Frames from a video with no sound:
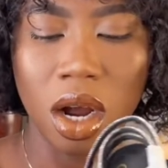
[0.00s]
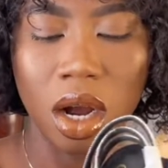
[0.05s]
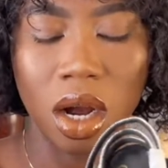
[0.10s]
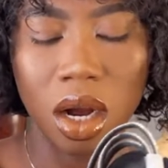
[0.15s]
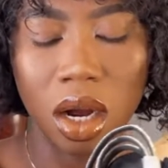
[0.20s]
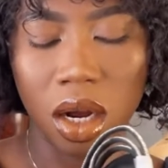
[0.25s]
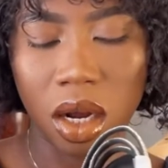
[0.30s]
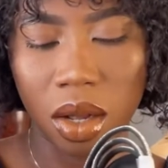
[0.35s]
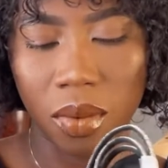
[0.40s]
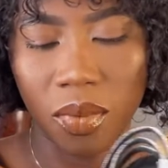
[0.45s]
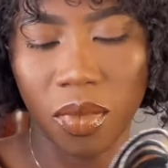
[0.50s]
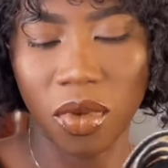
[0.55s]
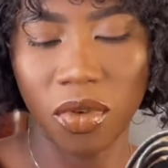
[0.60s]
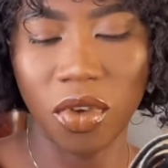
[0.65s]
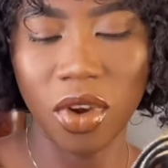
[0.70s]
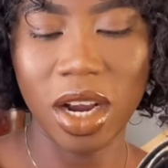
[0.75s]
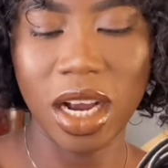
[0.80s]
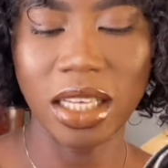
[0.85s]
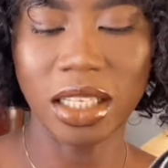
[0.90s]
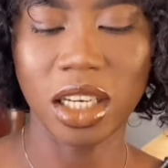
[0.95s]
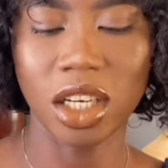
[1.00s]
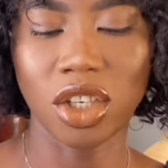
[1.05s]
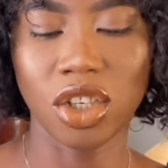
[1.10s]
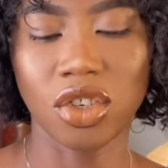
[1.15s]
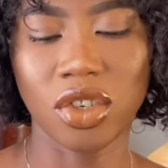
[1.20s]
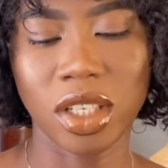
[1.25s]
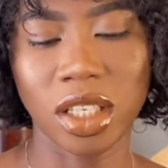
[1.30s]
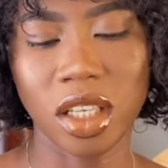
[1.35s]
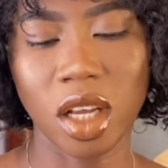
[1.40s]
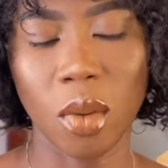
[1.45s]
If you guys are
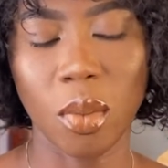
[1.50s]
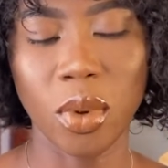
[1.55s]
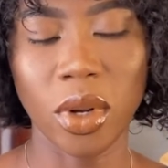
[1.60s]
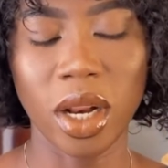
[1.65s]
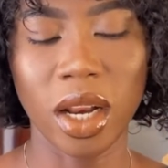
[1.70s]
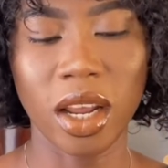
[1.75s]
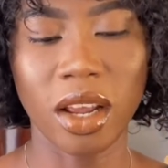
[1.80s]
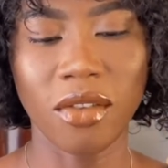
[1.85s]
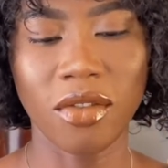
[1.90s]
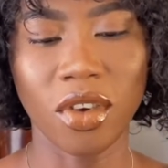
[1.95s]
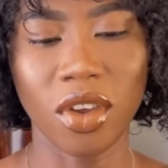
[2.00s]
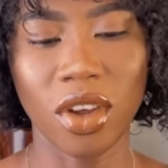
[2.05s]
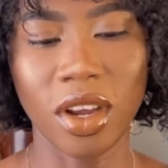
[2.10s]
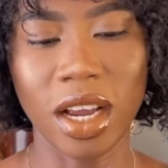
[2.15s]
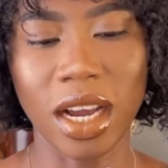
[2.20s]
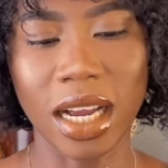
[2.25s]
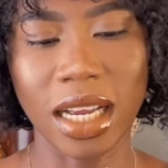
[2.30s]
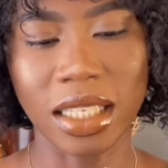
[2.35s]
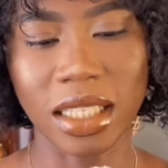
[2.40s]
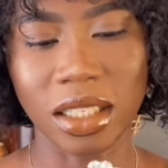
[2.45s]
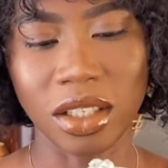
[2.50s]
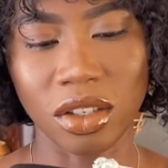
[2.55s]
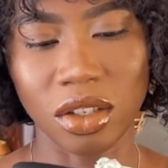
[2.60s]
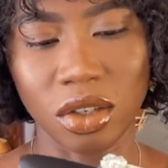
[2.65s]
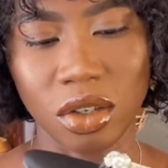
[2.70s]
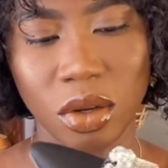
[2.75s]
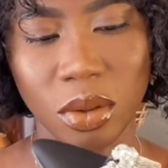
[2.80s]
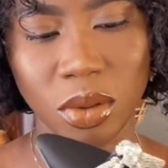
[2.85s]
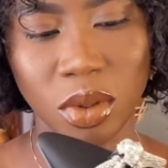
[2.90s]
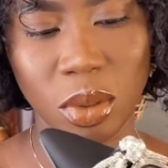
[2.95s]
interested, I'll put a link for you guys in the
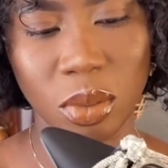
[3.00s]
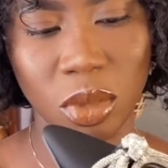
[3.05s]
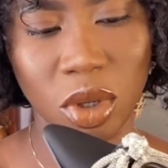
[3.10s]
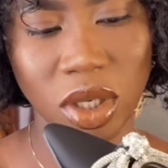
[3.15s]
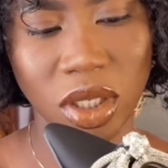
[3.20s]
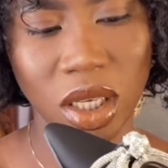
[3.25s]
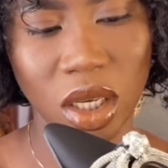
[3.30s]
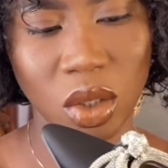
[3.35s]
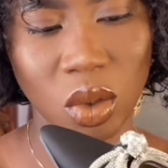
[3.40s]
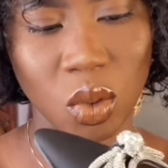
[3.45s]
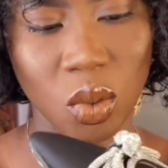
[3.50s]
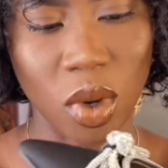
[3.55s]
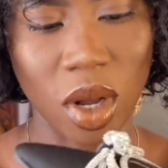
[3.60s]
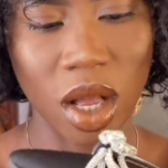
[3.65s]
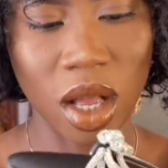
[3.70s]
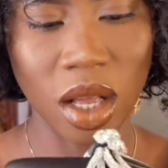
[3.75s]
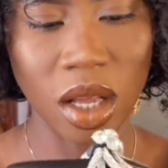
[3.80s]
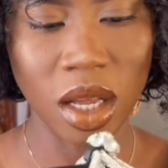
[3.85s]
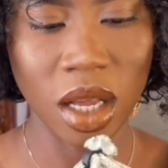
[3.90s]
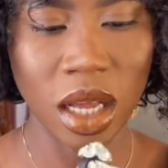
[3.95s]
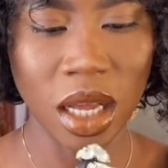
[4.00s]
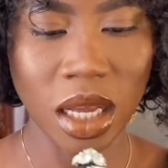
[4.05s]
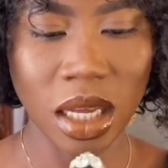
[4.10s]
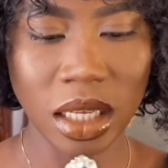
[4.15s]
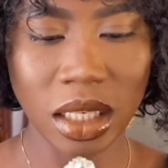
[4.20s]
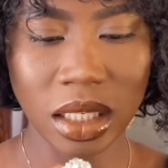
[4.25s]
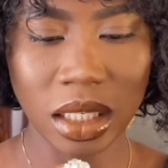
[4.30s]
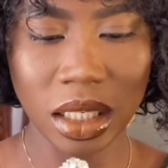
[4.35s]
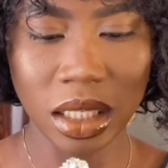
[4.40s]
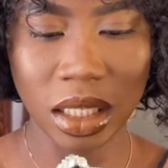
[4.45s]
description box as well.
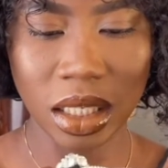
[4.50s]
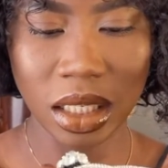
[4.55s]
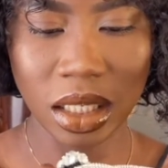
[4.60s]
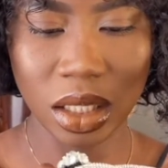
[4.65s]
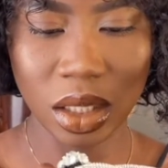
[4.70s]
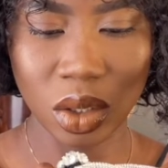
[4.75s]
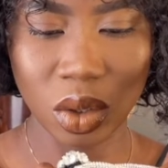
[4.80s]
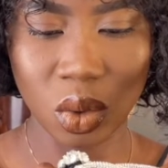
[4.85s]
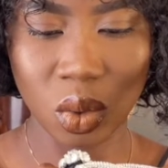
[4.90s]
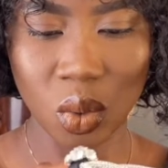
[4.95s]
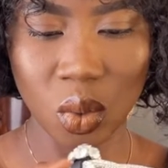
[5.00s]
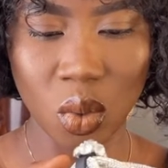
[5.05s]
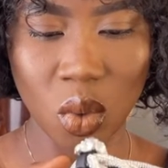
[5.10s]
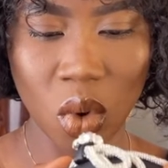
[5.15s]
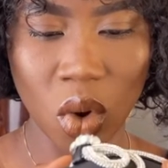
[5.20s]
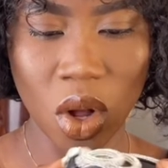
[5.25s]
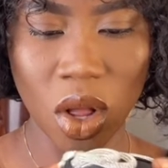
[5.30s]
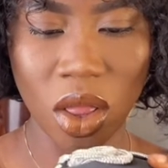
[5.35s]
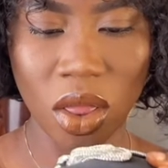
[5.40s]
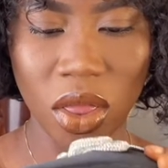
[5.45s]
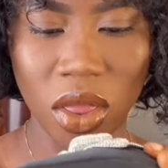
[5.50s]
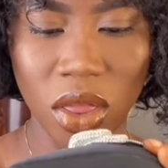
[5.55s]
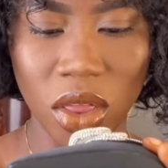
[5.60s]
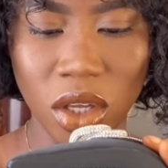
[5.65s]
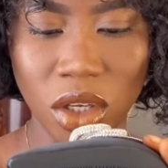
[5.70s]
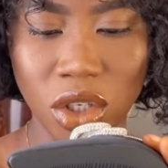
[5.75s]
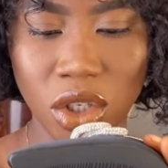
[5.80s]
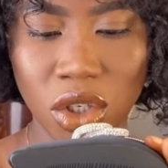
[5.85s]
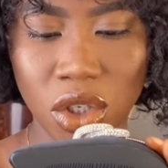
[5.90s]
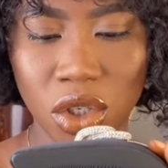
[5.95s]
So this is what
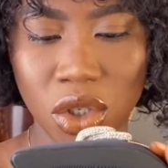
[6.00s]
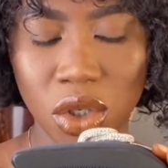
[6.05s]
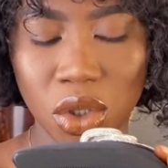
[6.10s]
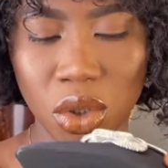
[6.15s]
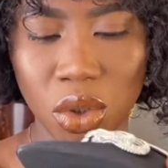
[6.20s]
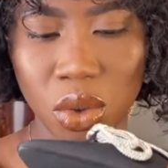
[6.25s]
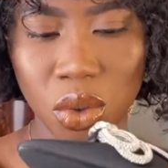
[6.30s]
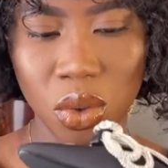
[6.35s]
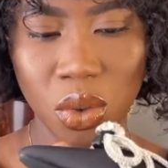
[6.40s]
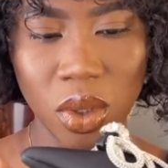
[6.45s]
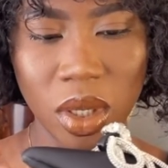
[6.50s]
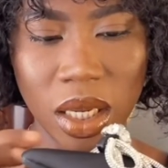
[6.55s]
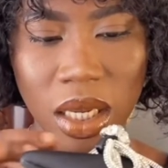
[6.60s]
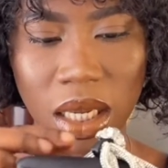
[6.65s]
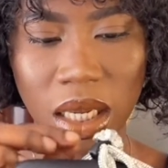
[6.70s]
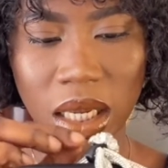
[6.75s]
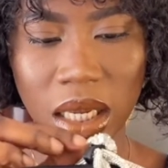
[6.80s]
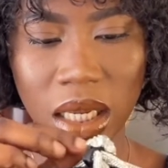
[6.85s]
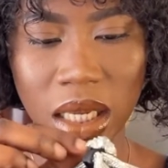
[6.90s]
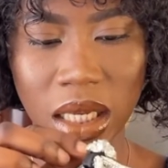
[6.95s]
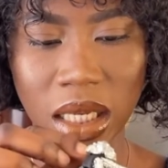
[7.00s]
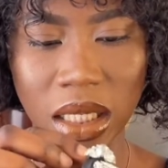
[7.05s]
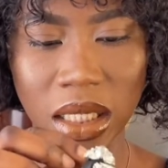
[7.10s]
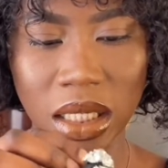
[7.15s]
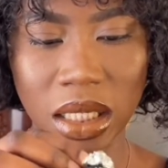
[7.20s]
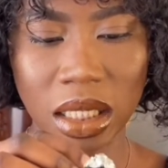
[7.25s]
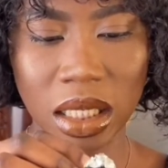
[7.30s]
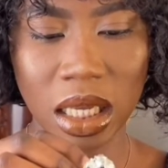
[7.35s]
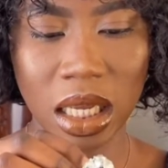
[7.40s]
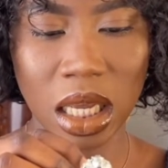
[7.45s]
the shoe
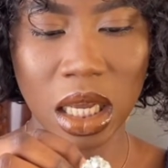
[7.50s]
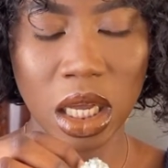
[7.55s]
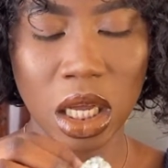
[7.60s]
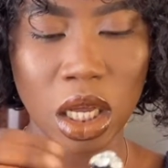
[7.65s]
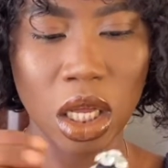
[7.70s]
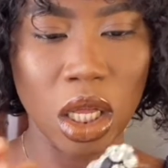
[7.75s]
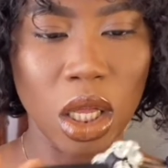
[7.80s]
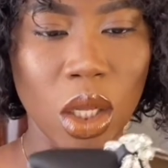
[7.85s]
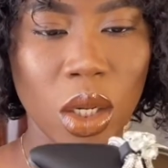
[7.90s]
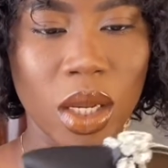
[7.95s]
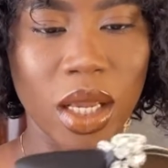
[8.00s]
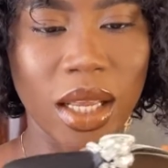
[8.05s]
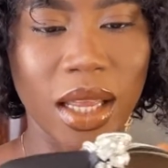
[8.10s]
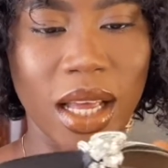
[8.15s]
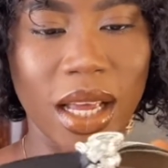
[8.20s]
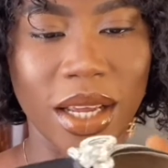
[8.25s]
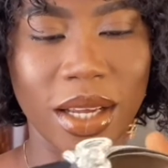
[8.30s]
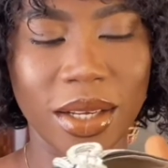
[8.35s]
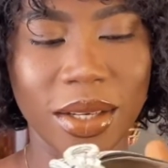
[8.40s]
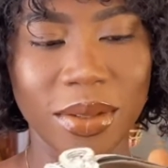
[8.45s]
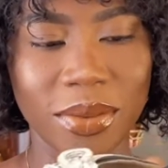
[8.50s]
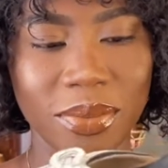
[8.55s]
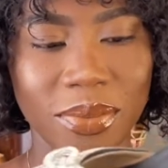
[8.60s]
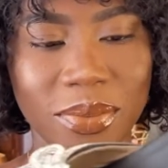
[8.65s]
is looking like.